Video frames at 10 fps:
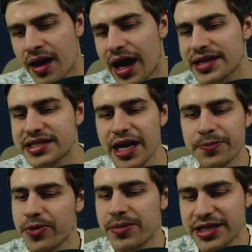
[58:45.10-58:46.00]
I'd say
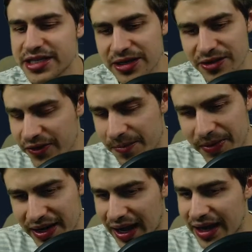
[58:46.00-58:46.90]
probably Silva,
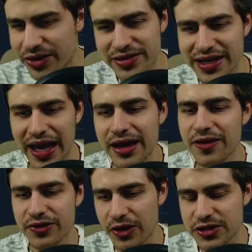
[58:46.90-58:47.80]
but I don't think any
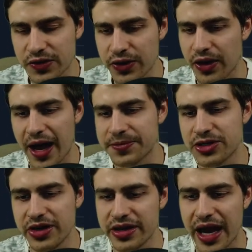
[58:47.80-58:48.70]
of those three are
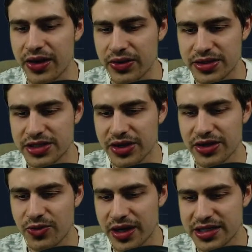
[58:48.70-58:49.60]
absolutely nailed, so
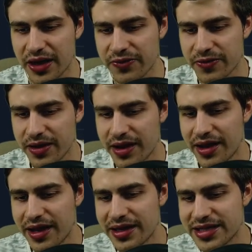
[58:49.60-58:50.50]
it's quite tough.
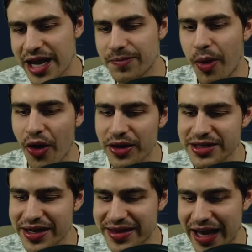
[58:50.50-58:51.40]
Take Barnes
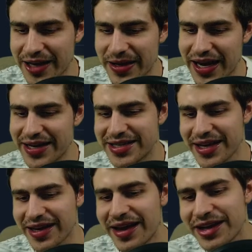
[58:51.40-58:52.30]
and thank me
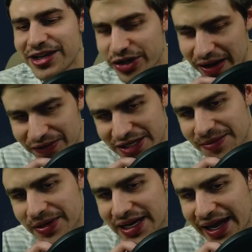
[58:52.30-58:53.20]
later. Sharab, it's a
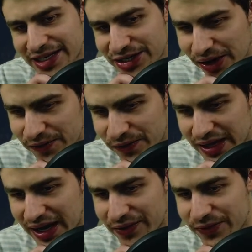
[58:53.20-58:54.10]
bit late to go for
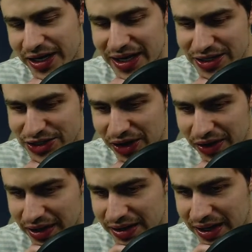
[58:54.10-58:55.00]
that. I've already done
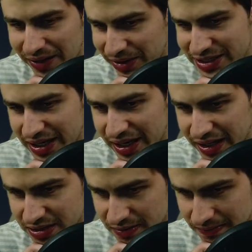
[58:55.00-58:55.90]
Zaha in and I want to take a
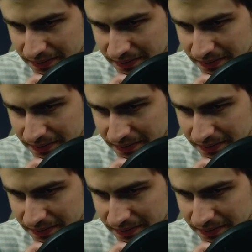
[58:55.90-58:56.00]
hit.